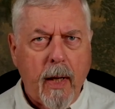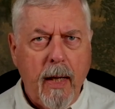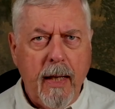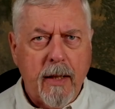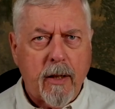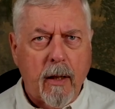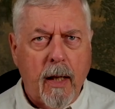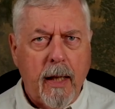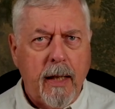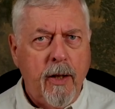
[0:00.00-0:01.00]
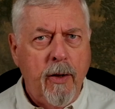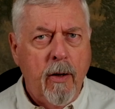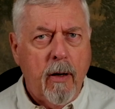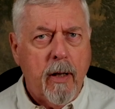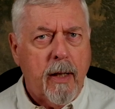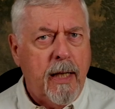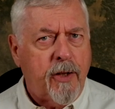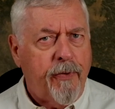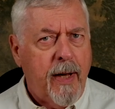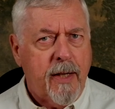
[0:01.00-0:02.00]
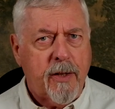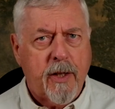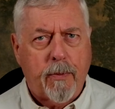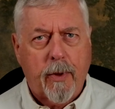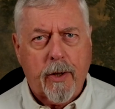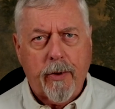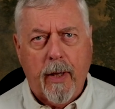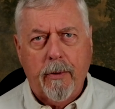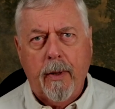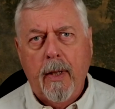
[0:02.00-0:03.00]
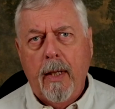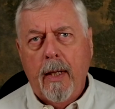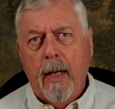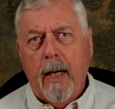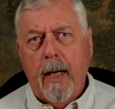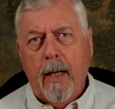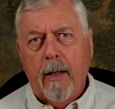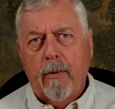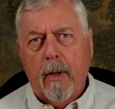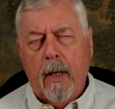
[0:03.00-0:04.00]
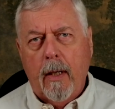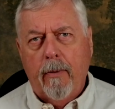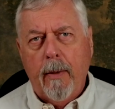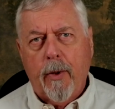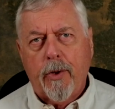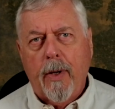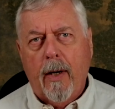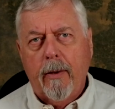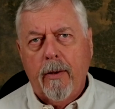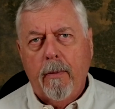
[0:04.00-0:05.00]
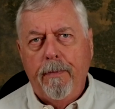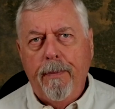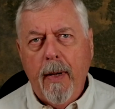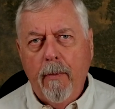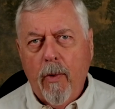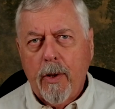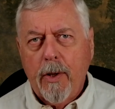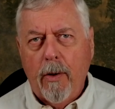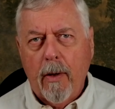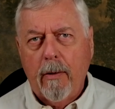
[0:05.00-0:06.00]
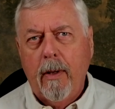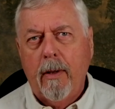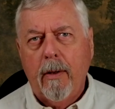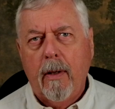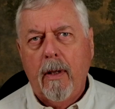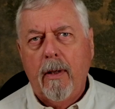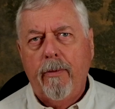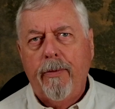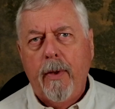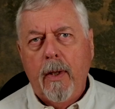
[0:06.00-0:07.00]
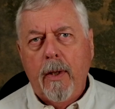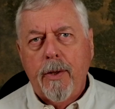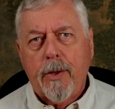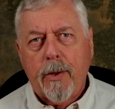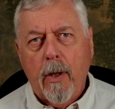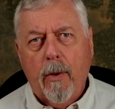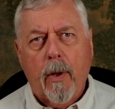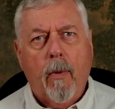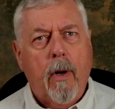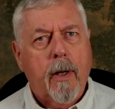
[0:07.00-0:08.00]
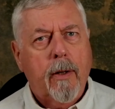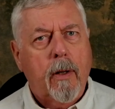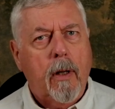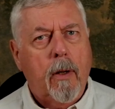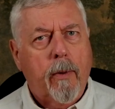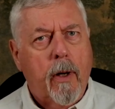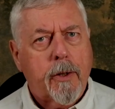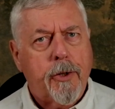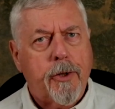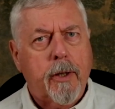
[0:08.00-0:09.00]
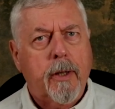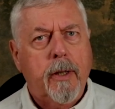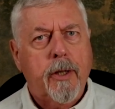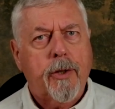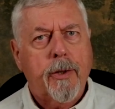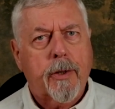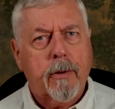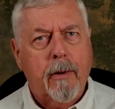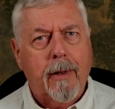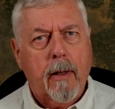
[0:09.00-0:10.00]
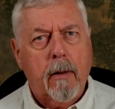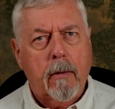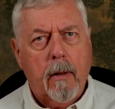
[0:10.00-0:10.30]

it's not as fast as brook trout and rainbow trout. They're a bit more tolerant of slower water, lower oxygen conditions, a little